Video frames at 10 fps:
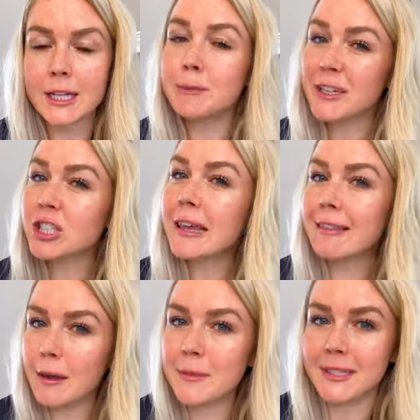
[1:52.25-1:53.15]
especially
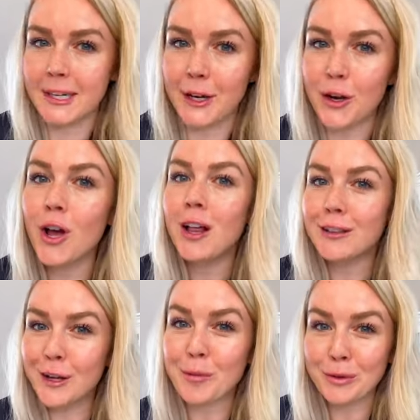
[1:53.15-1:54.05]
limousine
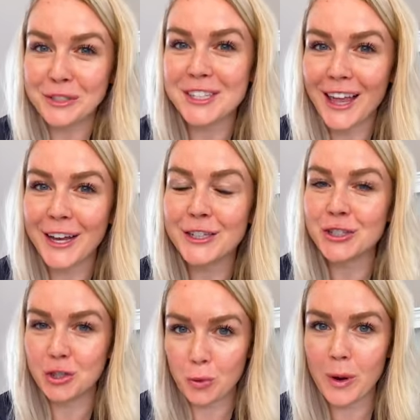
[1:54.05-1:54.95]
liberals like
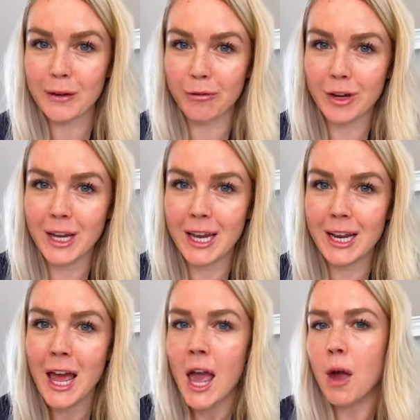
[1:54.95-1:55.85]
Joy
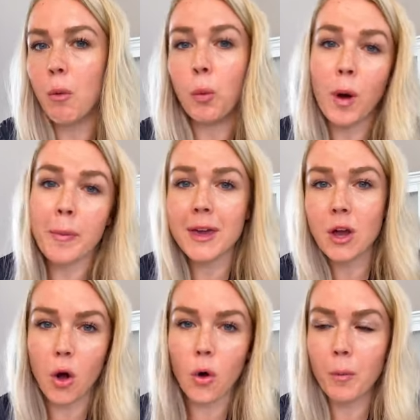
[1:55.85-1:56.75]
Reid and Whoopi
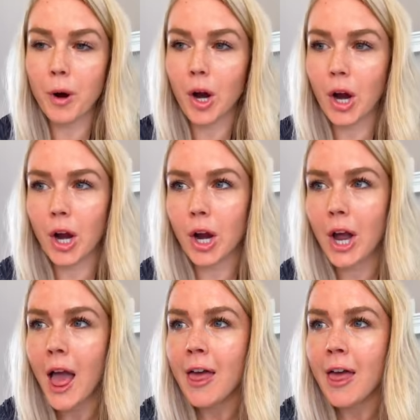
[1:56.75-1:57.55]
Goldberg,